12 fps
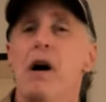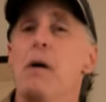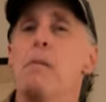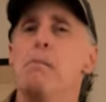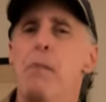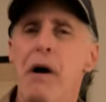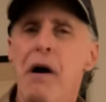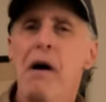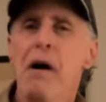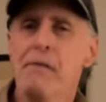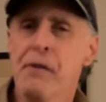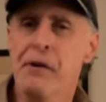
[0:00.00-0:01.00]

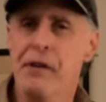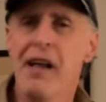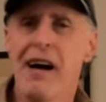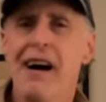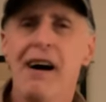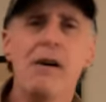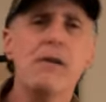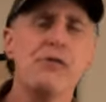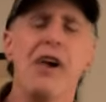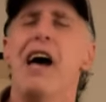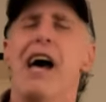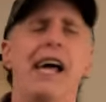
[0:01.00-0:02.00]
above the
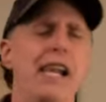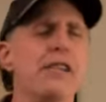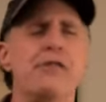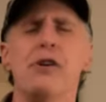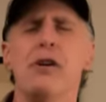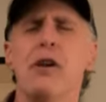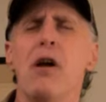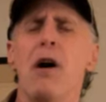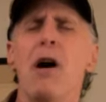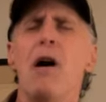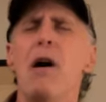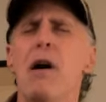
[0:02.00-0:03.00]
clouds. And it's a
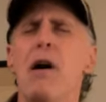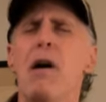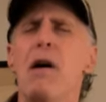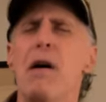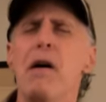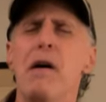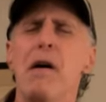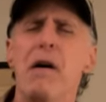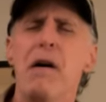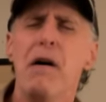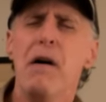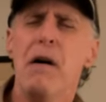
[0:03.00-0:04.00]

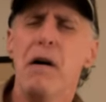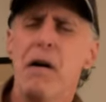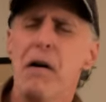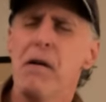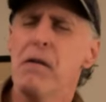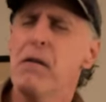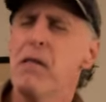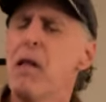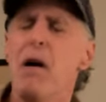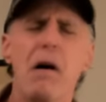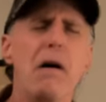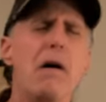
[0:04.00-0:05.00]
long,
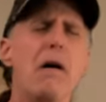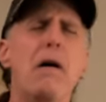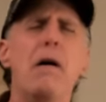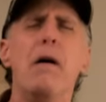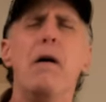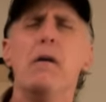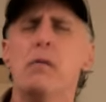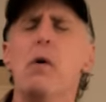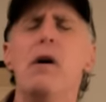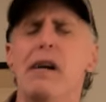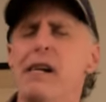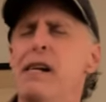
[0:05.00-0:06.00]
long
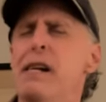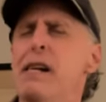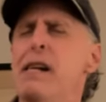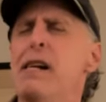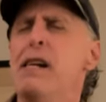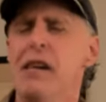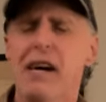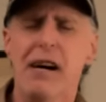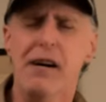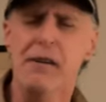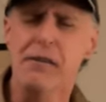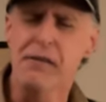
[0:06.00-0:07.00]
way down.